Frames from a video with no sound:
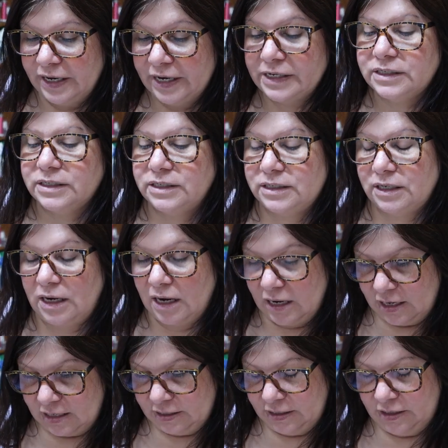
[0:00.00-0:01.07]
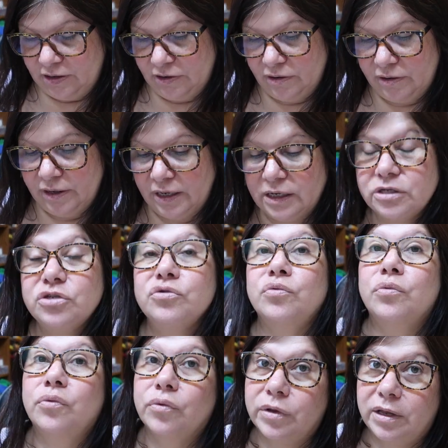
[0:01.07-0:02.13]
it's hot here. It's
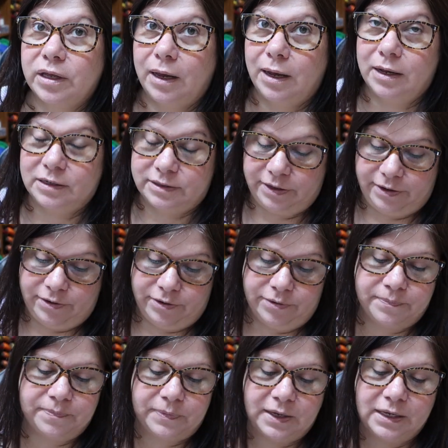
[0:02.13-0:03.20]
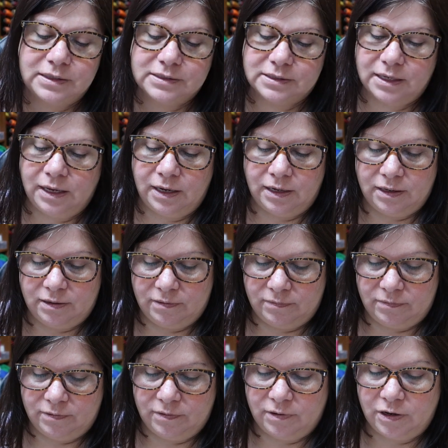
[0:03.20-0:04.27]
really hot here. It's like
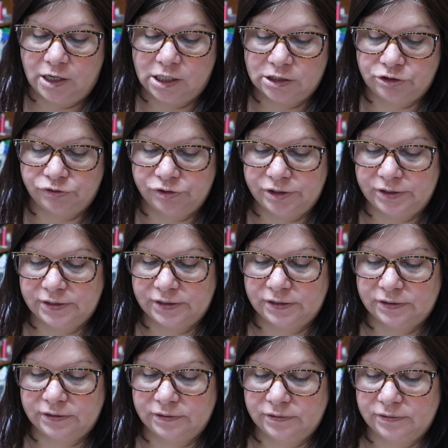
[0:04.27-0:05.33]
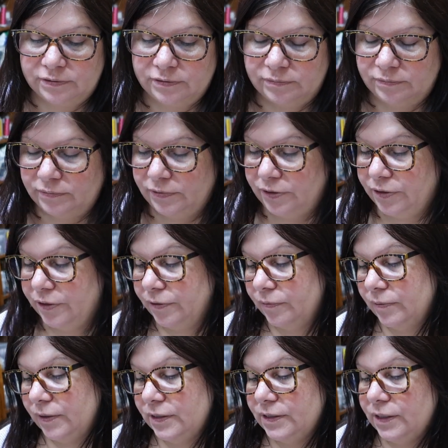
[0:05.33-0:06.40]
hundreds, you know,
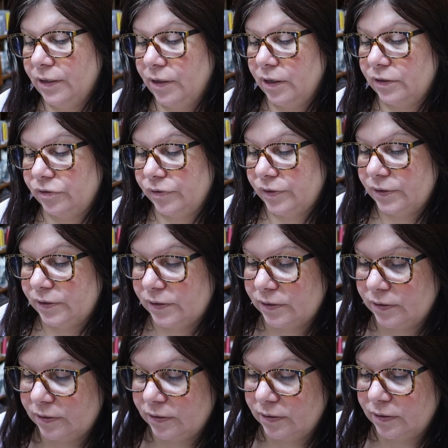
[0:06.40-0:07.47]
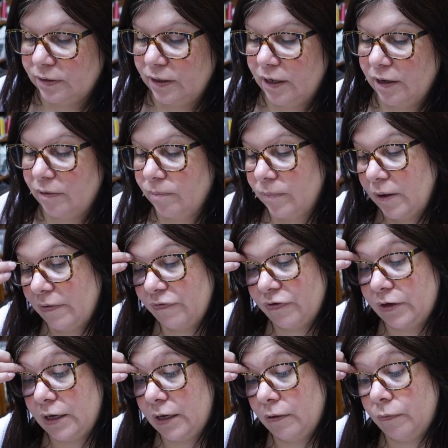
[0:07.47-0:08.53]
it's in the hundreds.
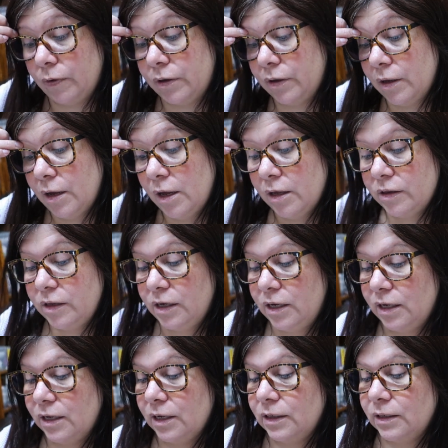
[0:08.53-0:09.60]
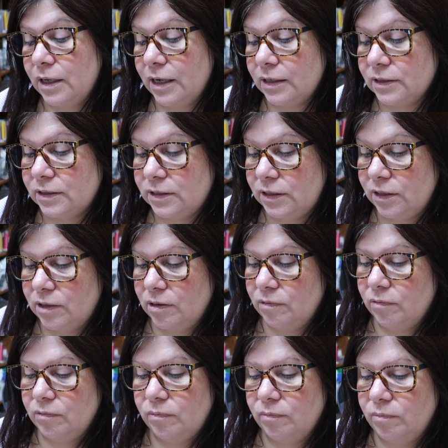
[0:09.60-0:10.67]
Every day with the heat index, you
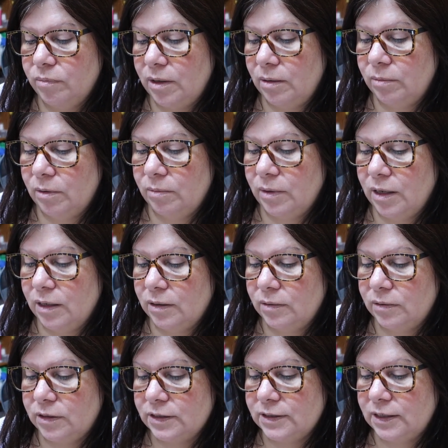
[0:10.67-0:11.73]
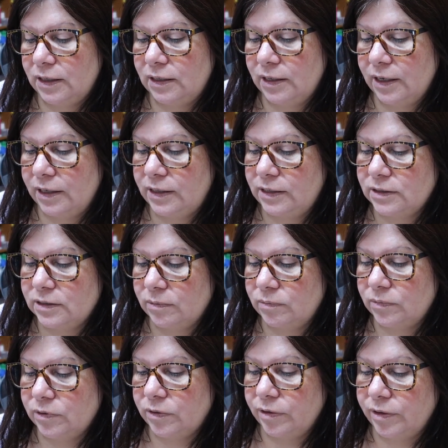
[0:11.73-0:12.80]
know, blah, blah, blah. It's like 90
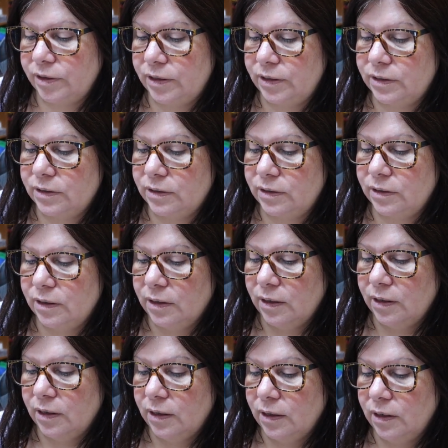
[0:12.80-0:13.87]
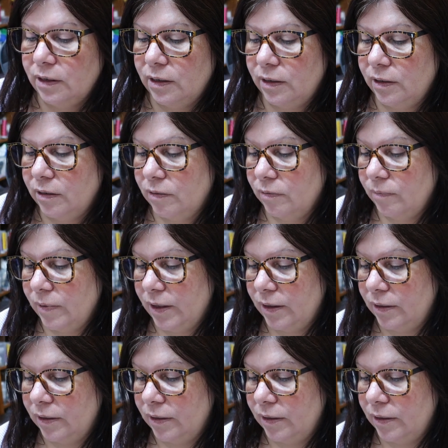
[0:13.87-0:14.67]
something degrees, and, you know,